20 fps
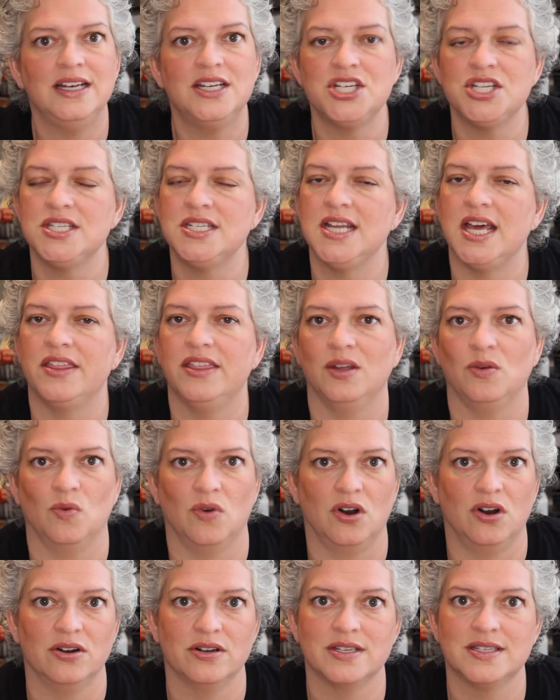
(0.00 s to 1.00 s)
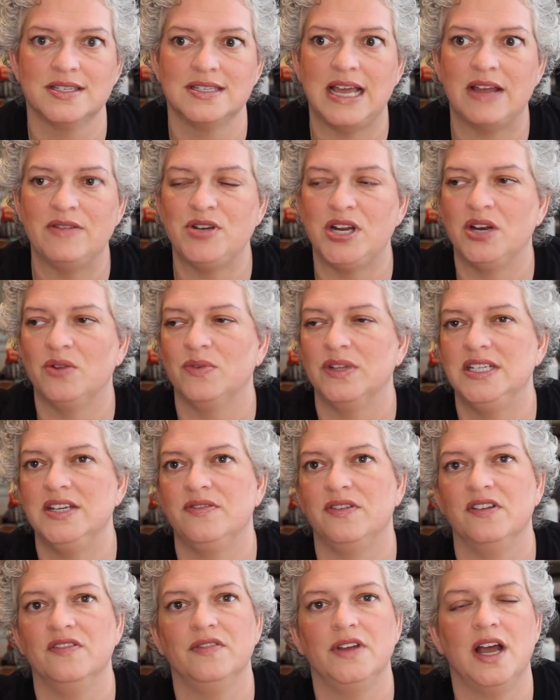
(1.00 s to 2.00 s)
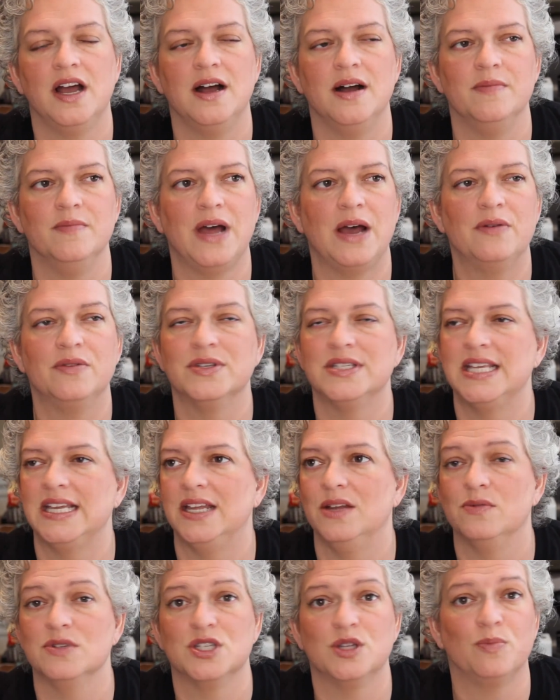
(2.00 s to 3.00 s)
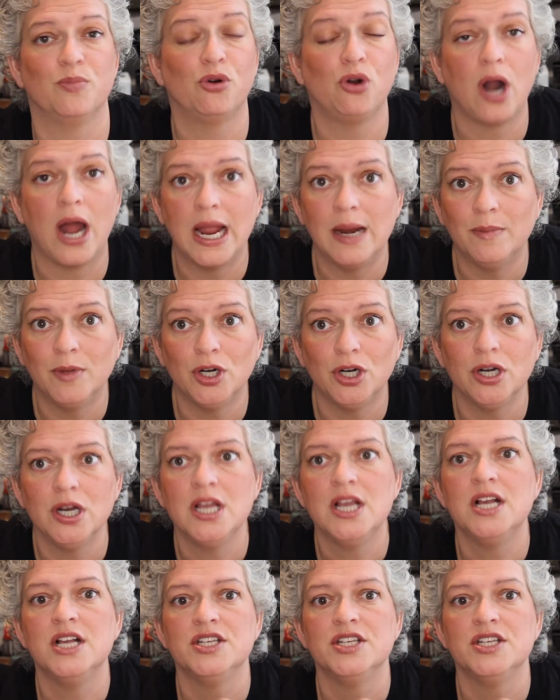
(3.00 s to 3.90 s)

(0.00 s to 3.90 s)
Just nothing works. I tried it with different, I was thinking it was the primer.